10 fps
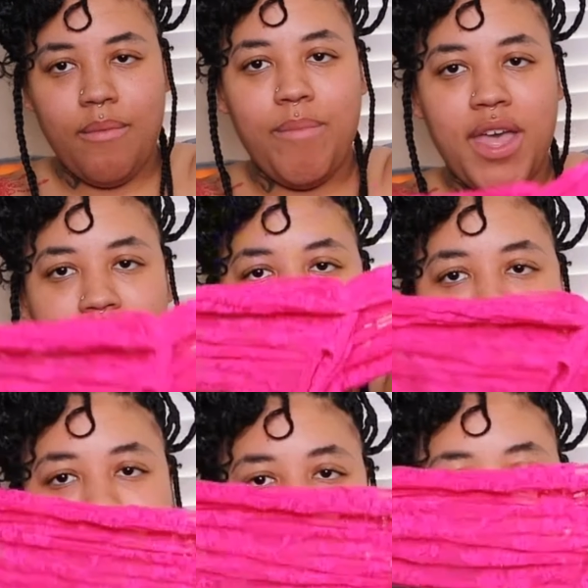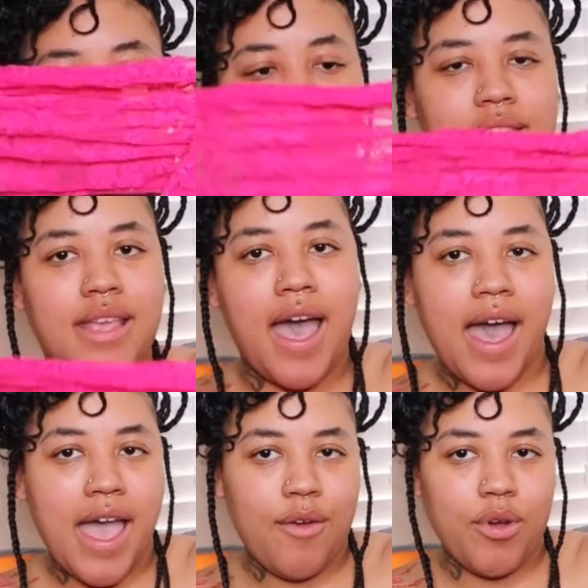But it has like a
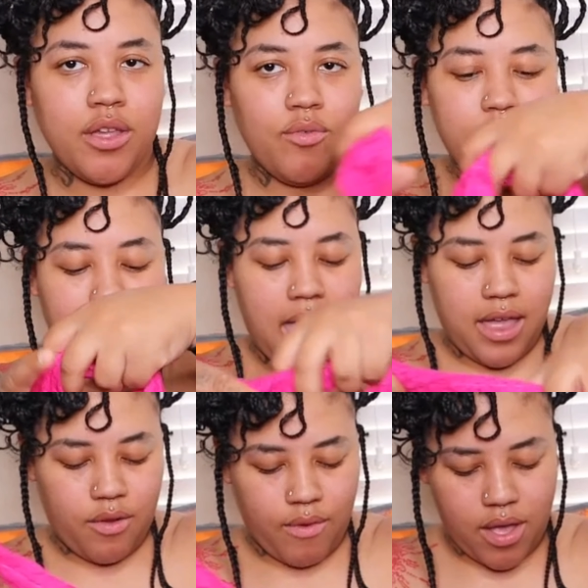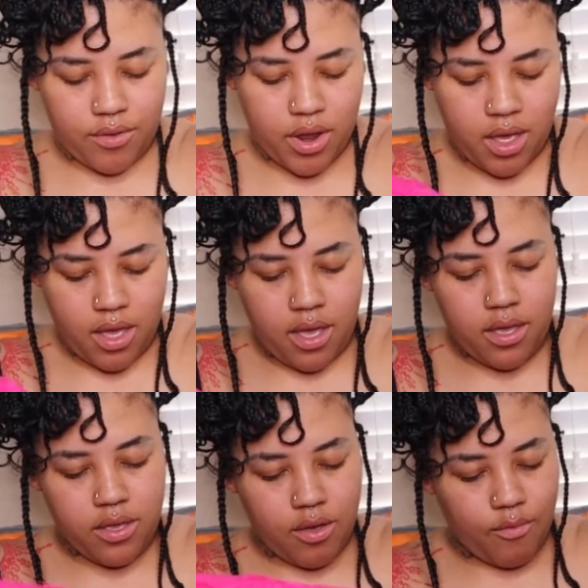tie where you would tie it around
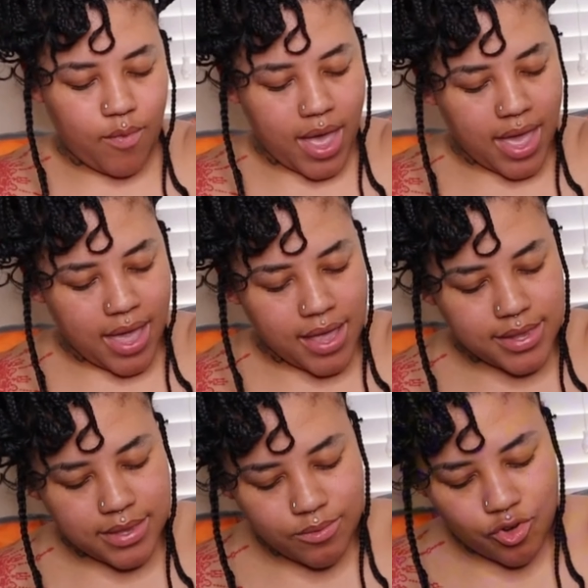your waist.